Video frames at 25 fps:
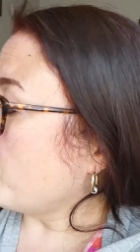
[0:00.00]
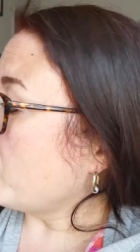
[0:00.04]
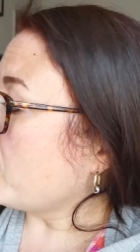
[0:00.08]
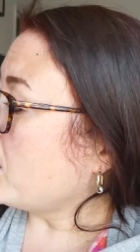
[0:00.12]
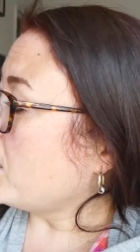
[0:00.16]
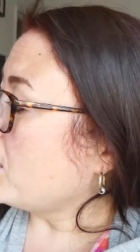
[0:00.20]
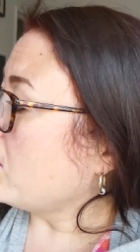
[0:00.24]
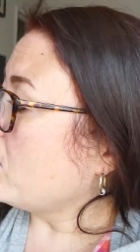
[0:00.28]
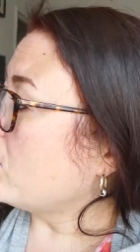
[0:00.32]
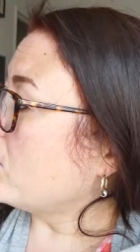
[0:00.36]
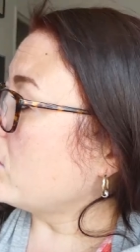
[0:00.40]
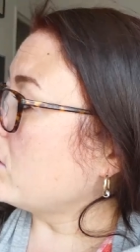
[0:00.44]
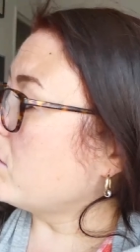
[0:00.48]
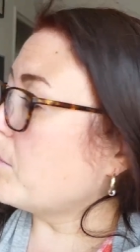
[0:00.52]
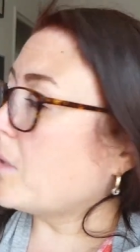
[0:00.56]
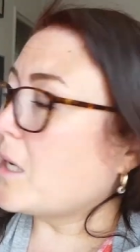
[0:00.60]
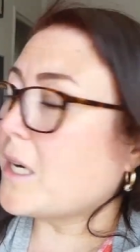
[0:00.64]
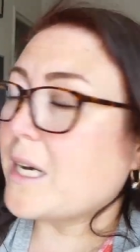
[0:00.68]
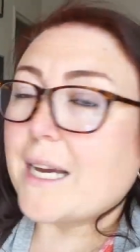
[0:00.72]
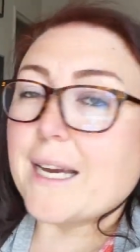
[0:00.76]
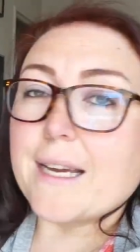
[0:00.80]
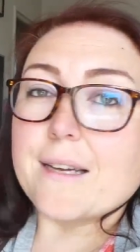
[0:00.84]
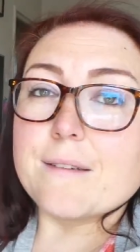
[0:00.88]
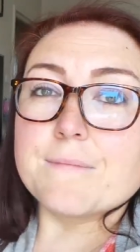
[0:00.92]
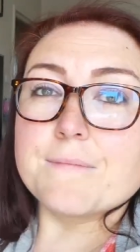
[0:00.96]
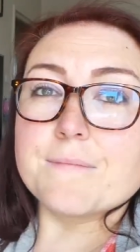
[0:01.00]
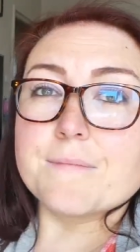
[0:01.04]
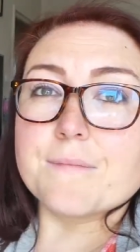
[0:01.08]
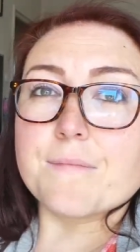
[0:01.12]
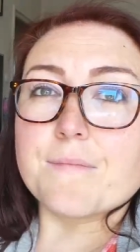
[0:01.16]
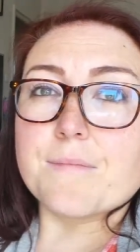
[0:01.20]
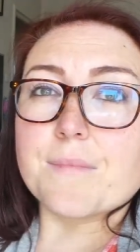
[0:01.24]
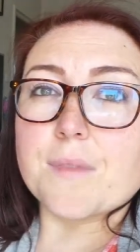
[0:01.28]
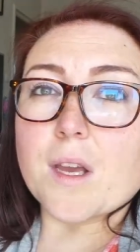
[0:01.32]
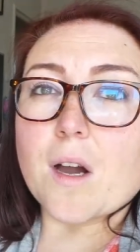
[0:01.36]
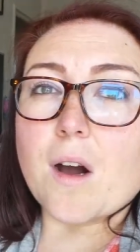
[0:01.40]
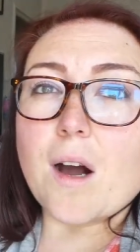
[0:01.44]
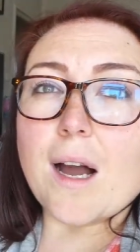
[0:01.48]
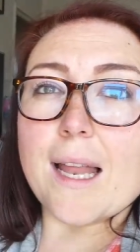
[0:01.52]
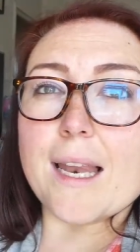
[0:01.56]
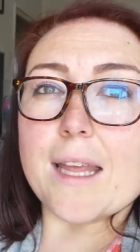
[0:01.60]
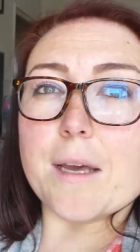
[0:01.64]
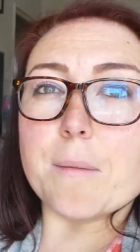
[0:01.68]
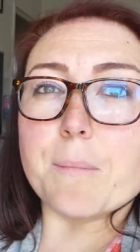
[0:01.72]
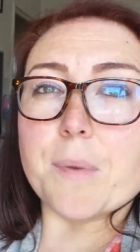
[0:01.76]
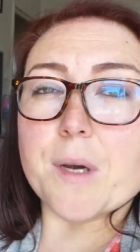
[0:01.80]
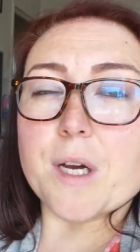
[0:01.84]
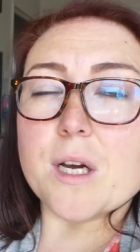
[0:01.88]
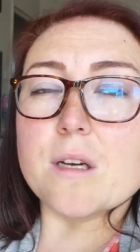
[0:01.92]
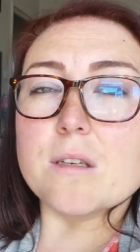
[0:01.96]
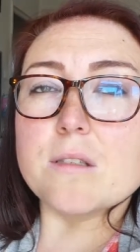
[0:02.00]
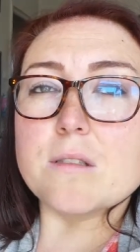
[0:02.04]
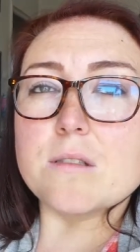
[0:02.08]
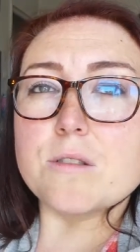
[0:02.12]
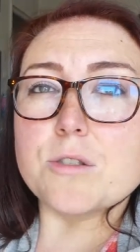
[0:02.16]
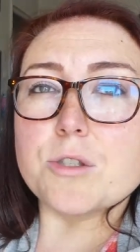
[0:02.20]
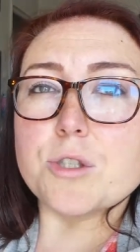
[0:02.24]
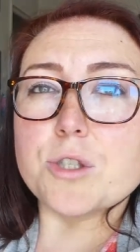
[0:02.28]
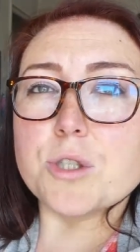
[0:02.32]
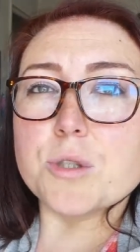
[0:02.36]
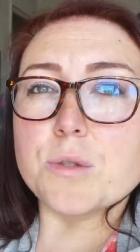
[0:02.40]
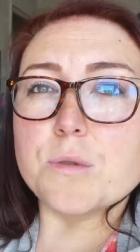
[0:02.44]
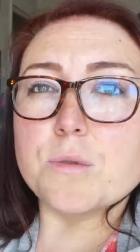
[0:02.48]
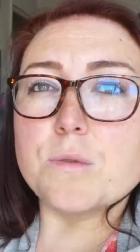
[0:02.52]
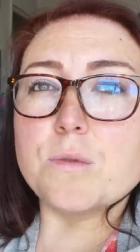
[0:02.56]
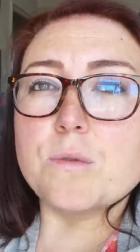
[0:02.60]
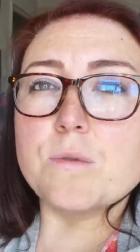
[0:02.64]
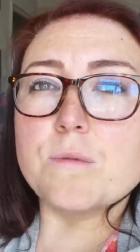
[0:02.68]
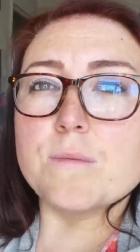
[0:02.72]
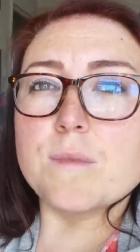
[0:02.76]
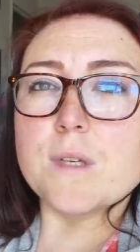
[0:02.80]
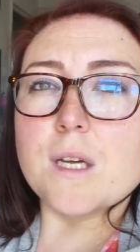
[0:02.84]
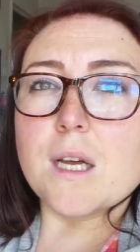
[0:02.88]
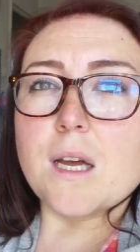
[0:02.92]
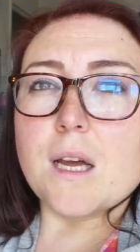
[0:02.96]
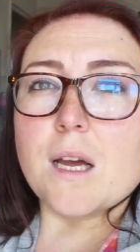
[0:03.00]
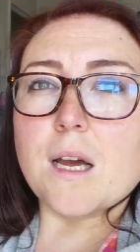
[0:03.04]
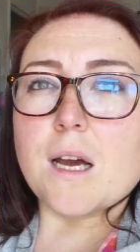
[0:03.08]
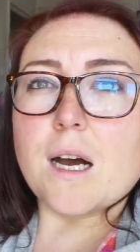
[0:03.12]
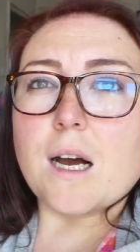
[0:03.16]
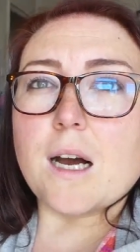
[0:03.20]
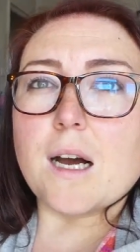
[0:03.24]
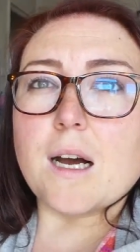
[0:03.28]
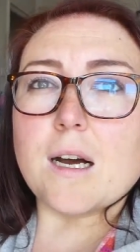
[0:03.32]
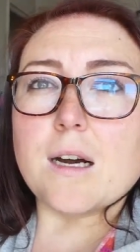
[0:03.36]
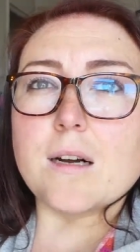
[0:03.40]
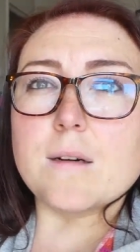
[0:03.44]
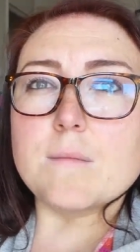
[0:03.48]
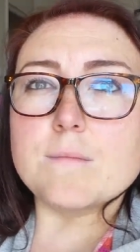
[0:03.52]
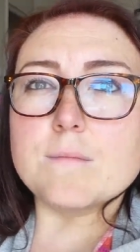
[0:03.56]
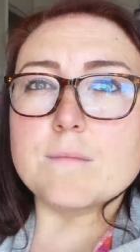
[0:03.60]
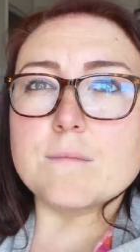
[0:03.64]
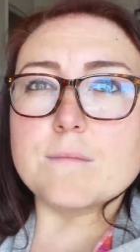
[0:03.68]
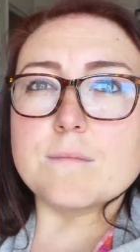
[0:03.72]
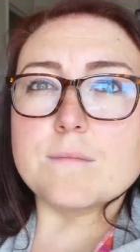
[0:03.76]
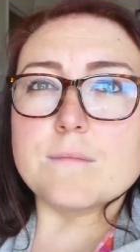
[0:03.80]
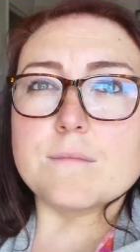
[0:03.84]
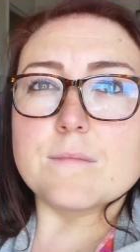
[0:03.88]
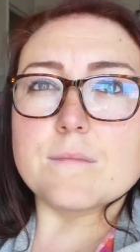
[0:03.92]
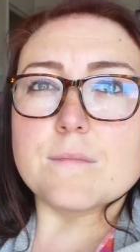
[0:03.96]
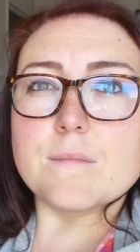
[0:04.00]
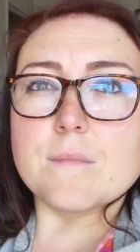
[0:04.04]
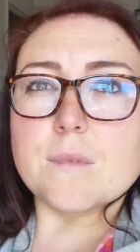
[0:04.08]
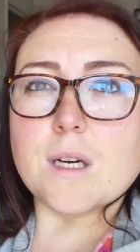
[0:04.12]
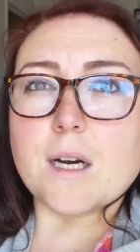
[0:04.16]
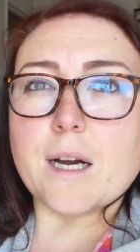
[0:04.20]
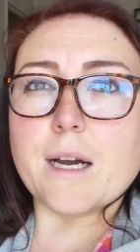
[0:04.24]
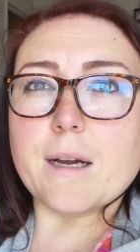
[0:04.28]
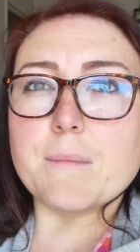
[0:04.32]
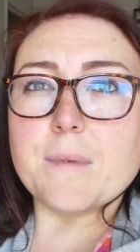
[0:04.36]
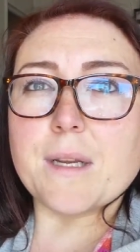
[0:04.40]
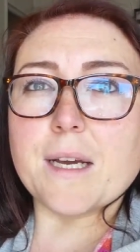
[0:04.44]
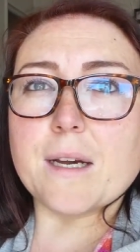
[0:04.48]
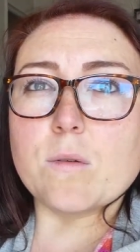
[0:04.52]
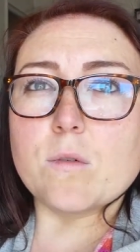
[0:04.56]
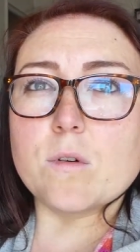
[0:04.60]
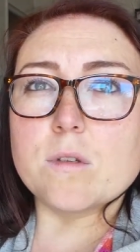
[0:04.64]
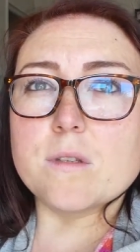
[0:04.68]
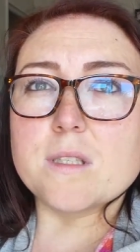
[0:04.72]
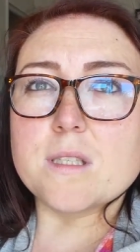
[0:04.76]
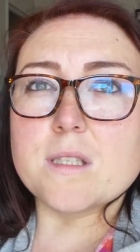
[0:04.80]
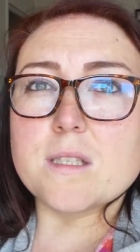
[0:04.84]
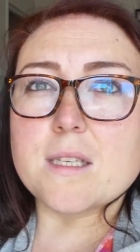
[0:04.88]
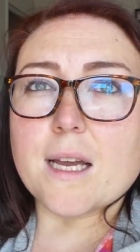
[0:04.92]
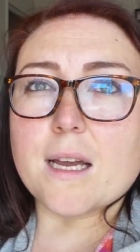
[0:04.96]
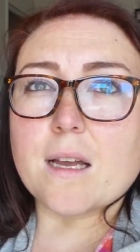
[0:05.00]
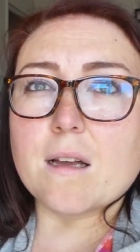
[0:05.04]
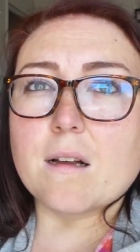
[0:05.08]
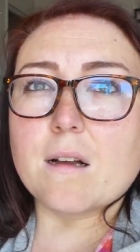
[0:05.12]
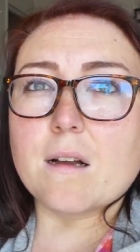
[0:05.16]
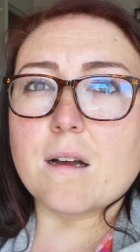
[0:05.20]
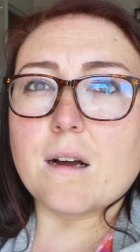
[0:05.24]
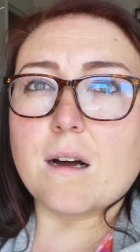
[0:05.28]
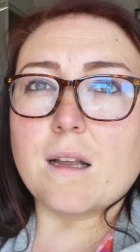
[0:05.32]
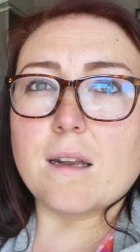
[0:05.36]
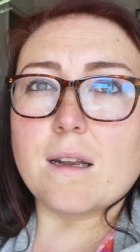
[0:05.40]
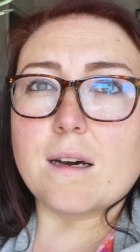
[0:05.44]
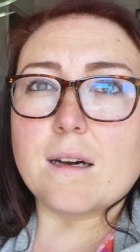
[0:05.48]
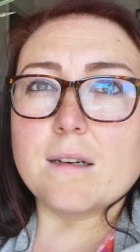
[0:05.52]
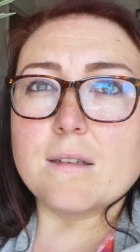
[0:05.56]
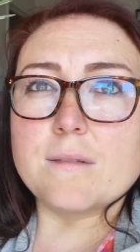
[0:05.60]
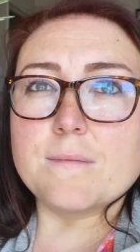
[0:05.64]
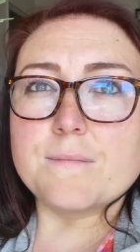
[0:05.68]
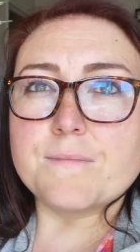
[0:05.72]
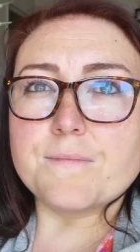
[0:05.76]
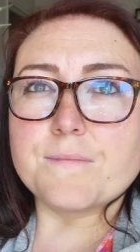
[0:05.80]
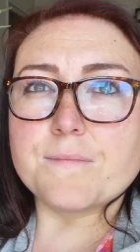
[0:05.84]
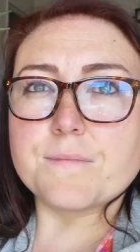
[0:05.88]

working on my Eyelet Burst shawl. Um, I am now on the second colour,